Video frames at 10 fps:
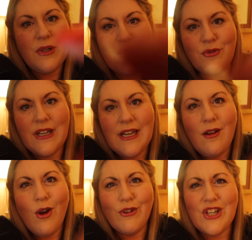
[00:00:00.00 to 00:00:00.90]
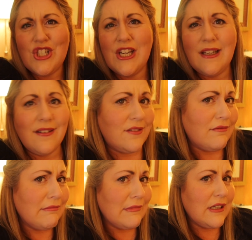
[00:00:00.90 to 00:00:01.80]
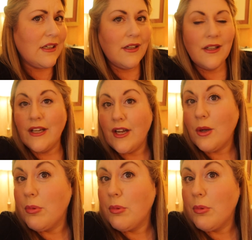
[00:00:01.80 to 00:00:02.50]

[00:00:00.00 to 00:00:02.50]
It's really orangey and, you know,